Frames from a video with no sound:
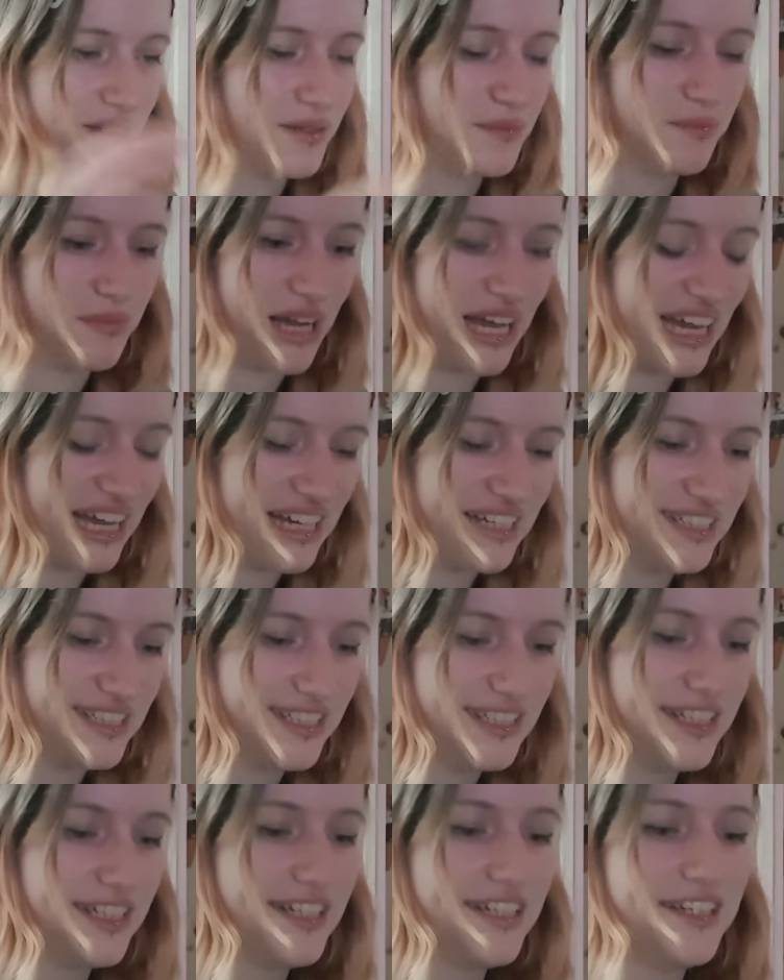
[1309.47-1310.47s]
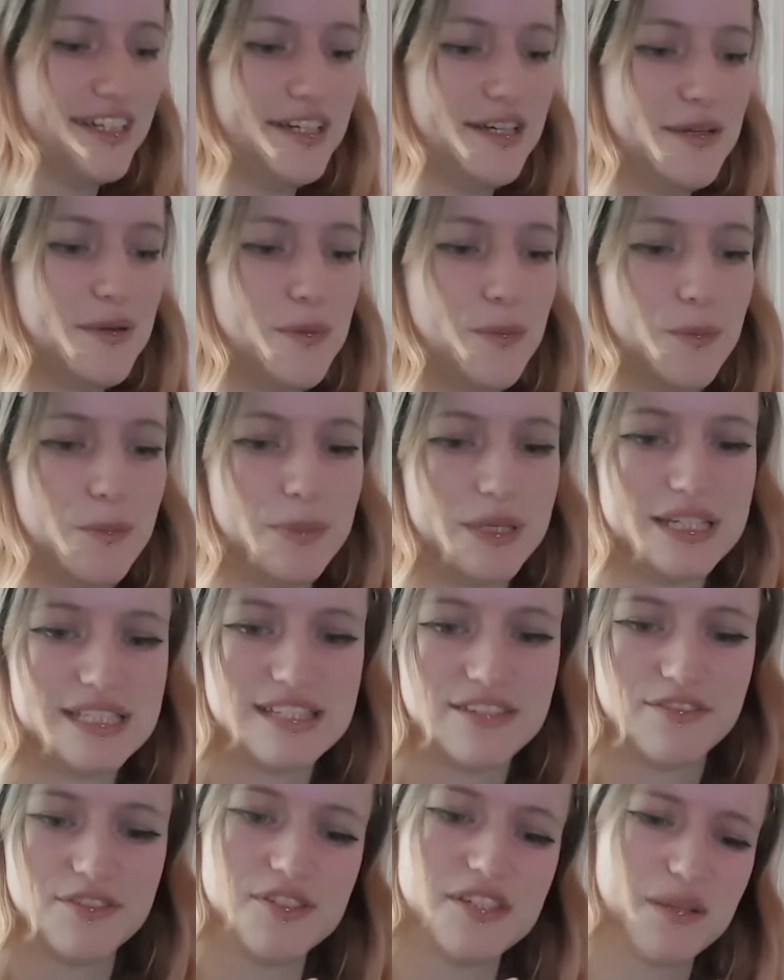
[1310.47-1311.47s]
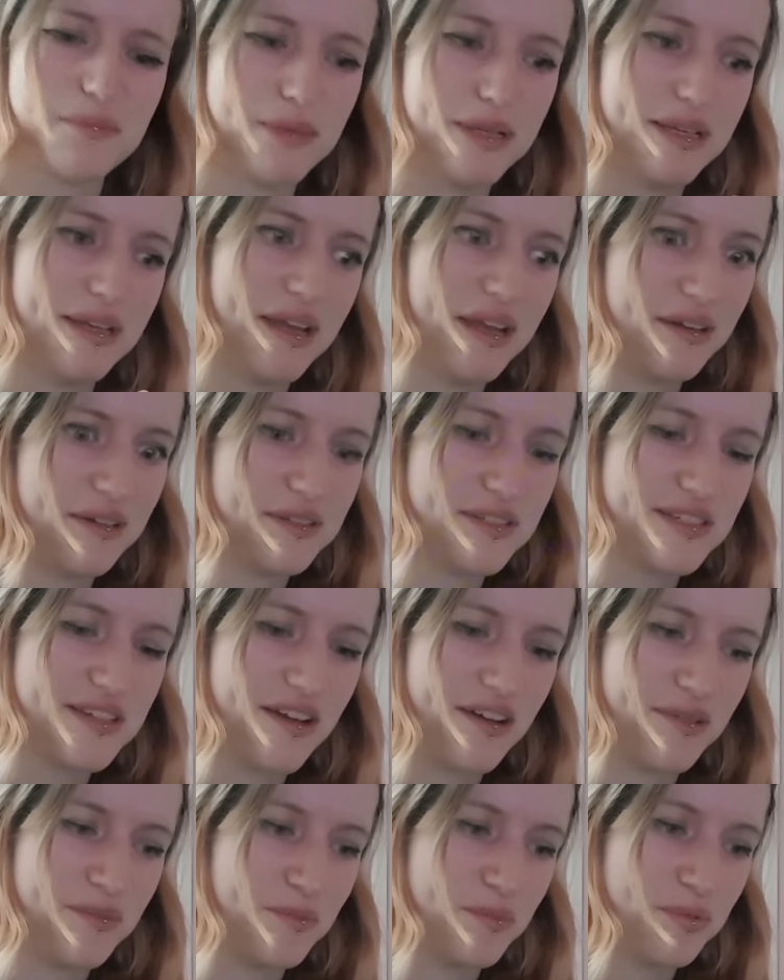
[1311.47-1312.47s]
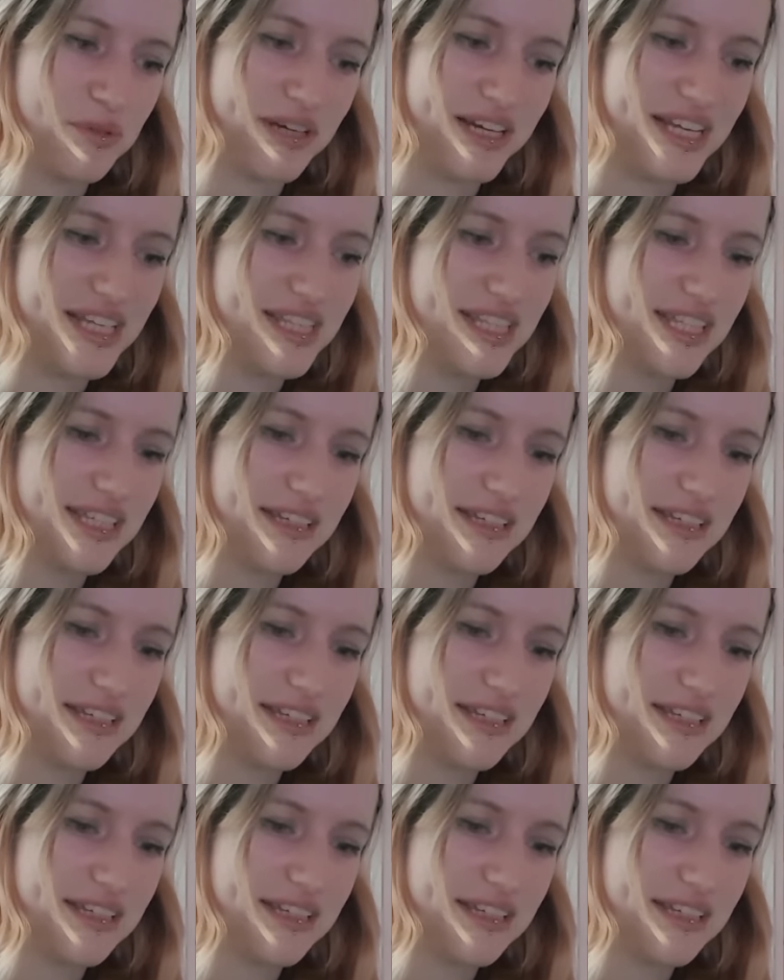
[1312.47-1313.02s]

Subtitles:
bad, because it feels like my nails can't breathe.